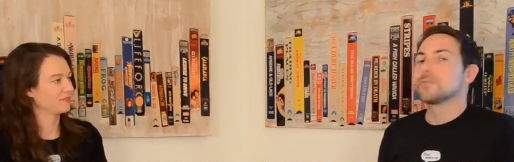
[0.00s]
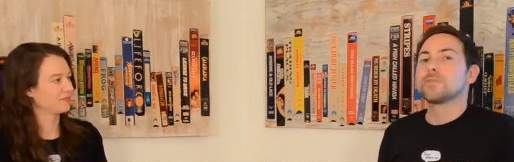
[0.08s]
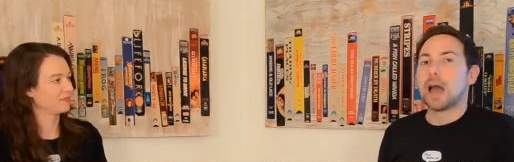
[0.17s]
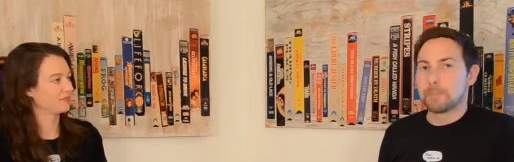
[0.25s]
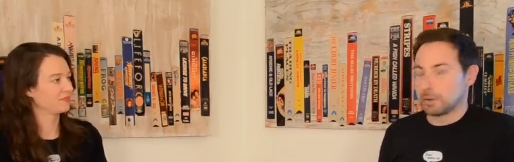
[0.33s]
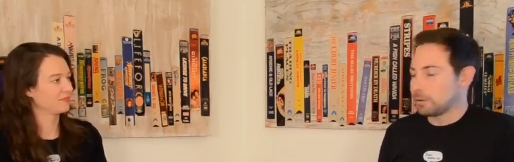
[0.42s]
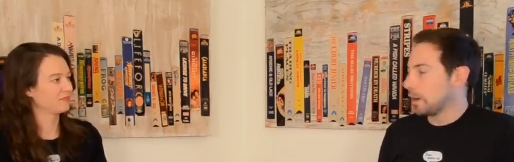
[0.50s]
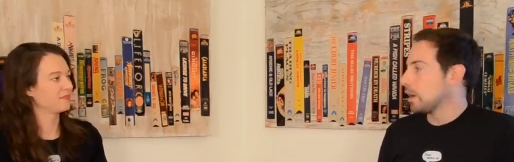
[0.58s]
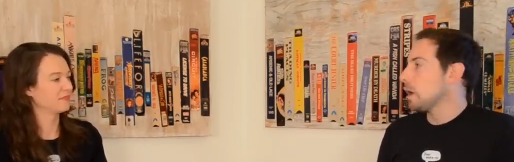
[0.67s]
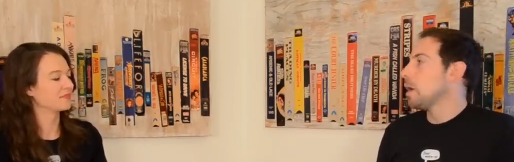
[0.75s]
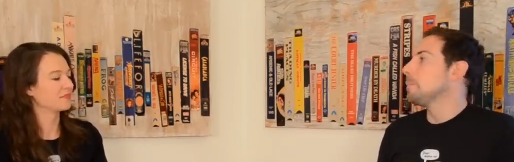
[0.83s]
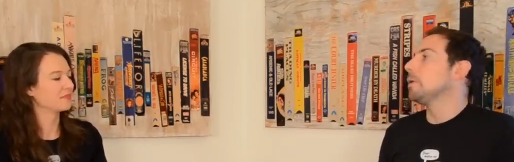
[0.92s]
Speaker 1: That'd be great.
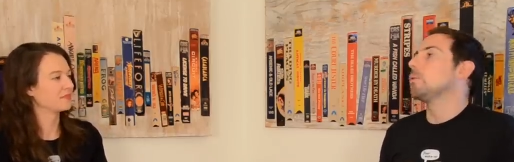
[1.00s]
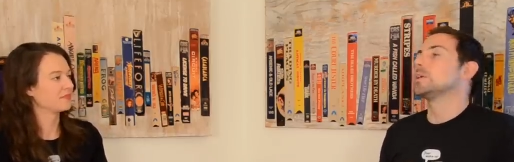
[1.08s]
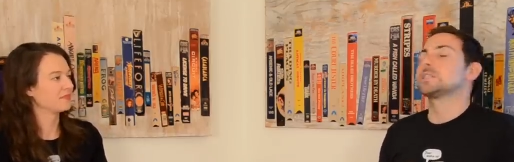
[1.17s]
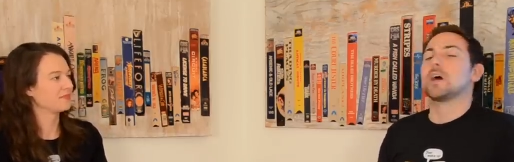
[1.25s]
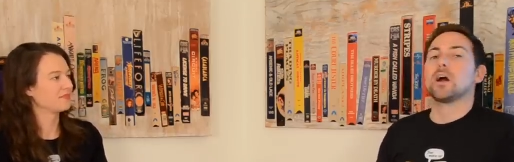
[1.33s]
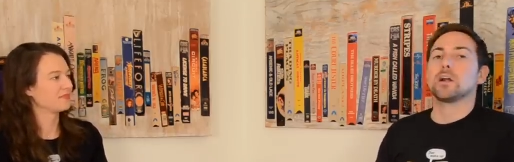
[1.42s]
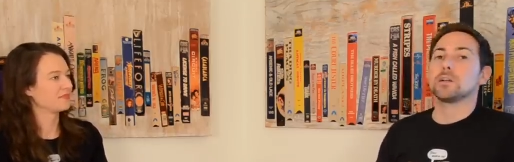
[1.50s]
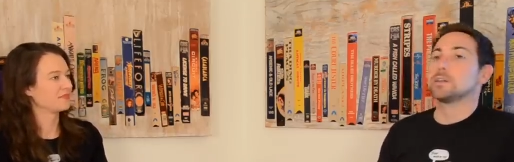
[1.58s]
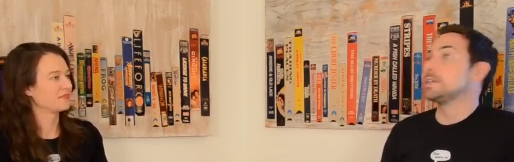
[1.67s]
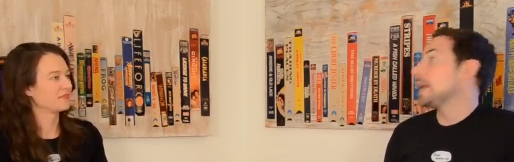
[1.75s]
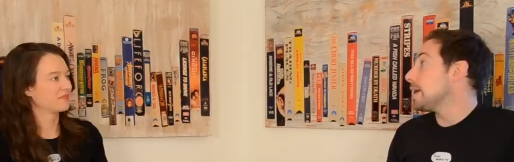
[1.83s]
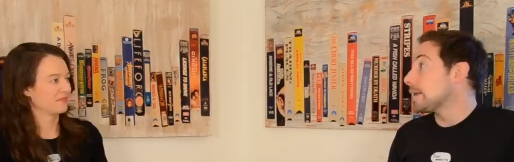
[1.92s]
But we saw her
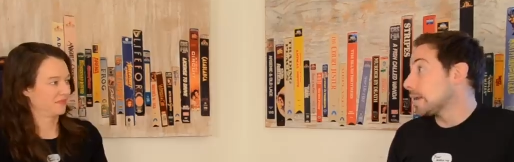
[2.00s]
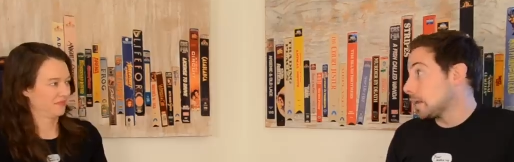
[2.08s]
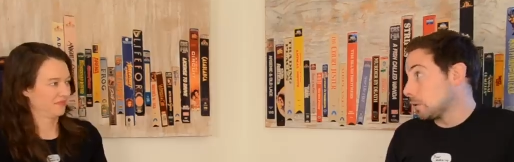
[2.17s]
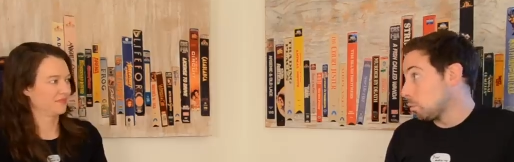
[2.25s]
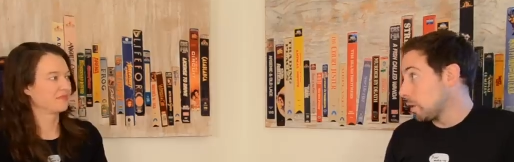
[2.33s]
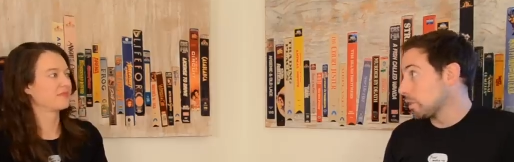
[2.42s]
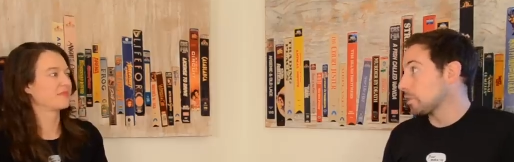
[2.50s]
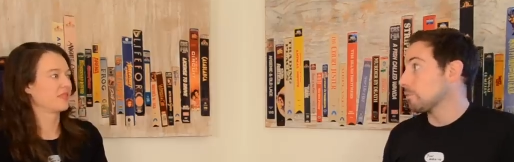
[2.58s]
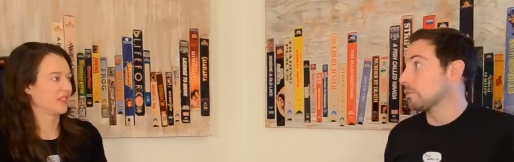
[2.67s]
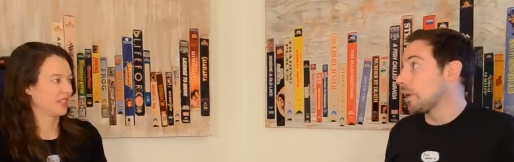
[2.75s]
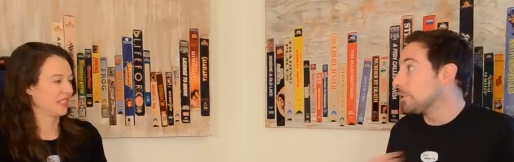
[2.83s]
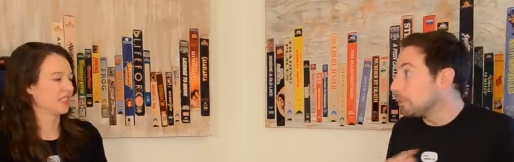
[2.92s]
naked
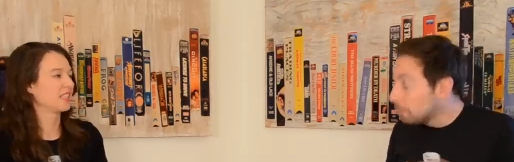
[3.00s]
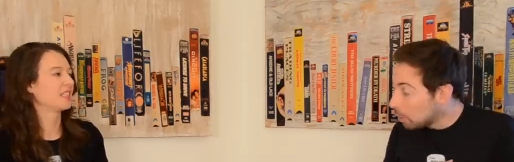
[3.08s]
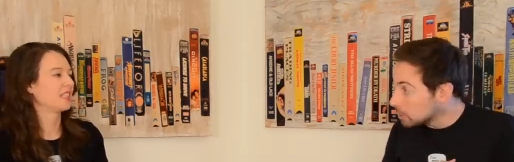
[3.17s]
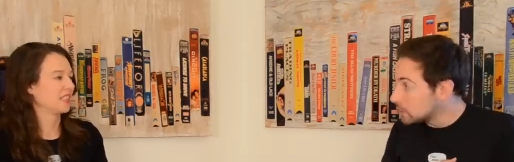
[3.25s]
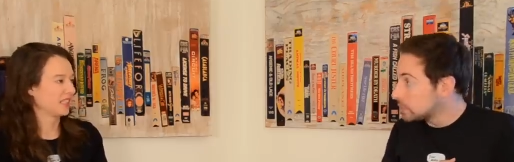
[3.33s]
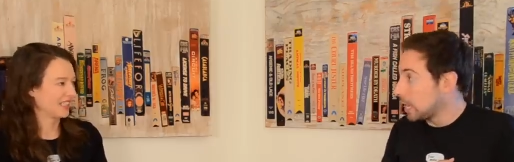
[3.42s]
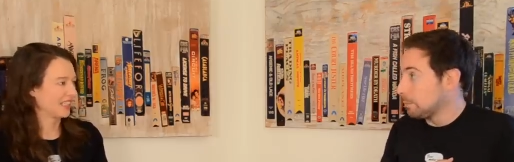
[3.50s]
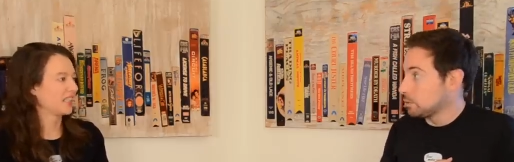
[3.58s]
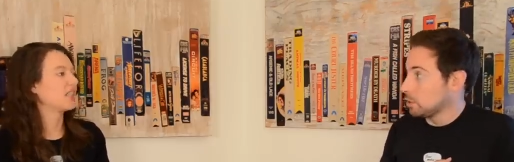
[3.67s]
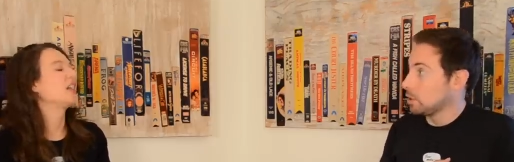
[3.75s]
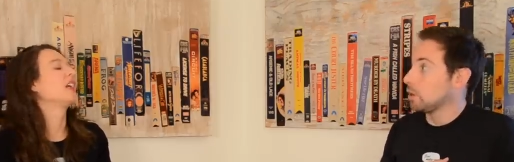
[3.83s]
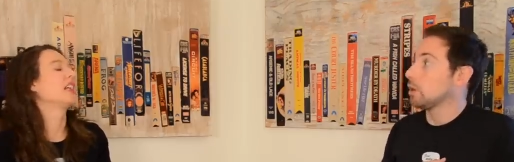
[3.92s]
with thunderbolts taped
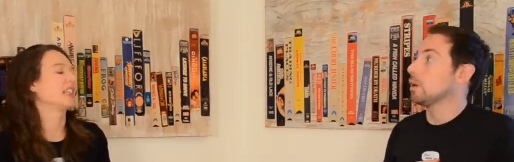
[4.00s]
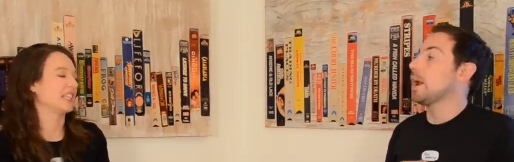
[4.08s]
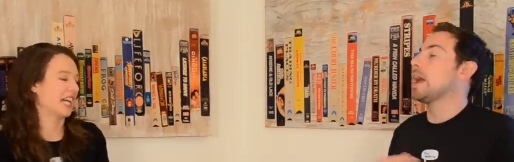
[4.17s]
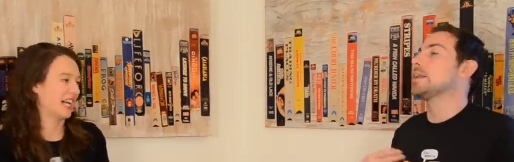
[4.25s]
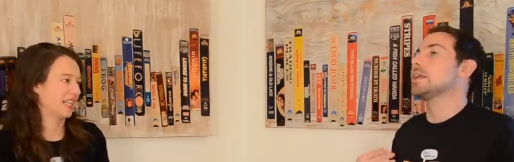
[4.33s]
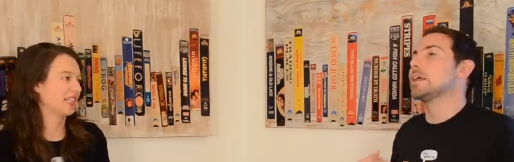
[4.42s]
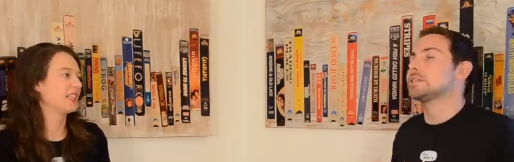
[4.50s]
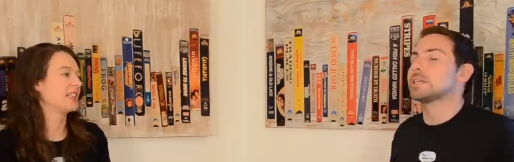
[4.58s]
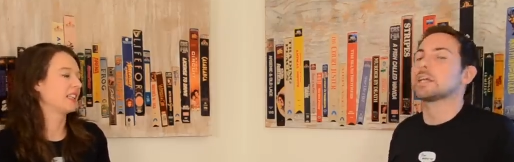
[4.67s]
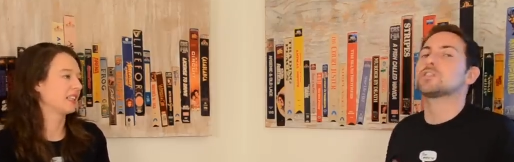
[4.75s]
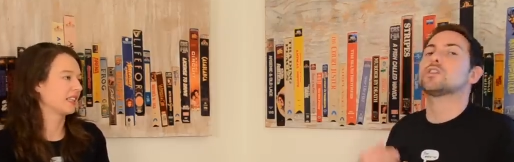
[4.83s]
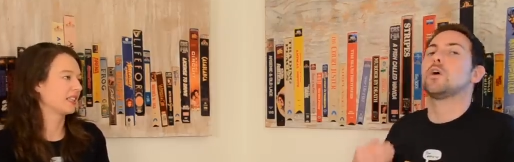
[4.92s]
to her. Yeah. And it's
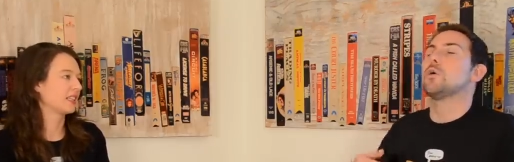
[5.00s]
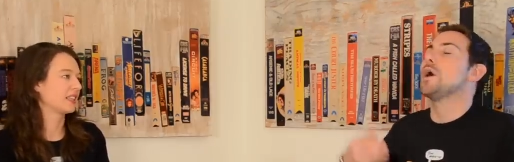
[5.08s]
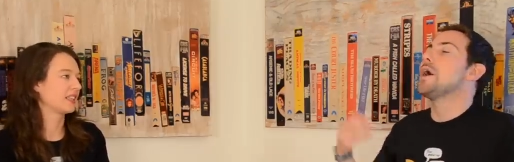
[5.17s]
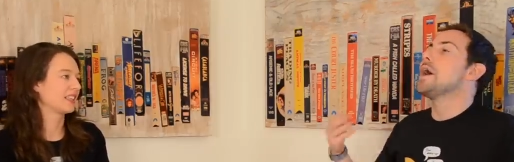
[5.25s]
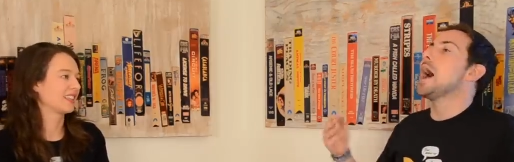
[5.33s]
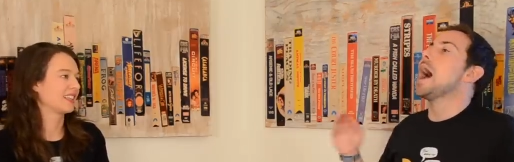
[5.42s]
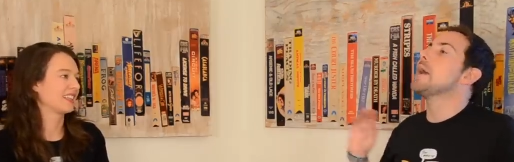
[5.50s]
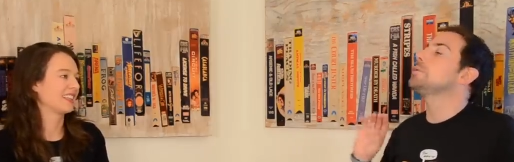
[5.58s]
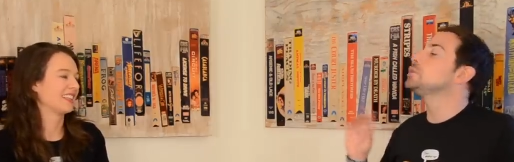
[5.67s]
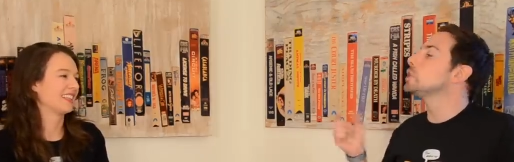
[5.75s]
like, so I would